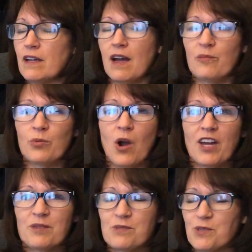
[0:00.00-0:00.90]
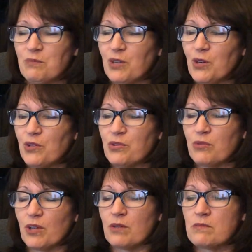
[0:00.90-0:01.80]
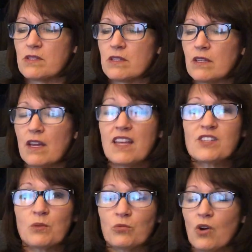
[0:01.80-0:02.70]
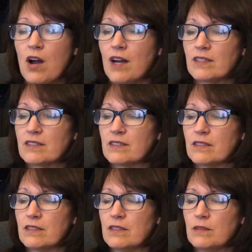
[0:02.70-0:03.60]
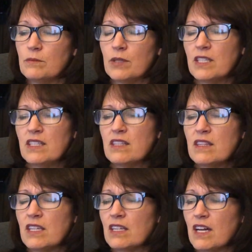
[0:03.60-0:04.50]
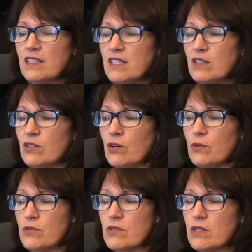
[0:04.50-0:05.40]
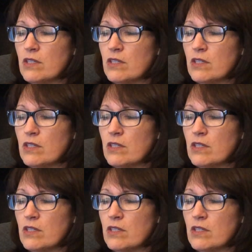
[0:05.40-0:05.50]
I brought him some earthworms and some rocks, but he didn't think I'd need those.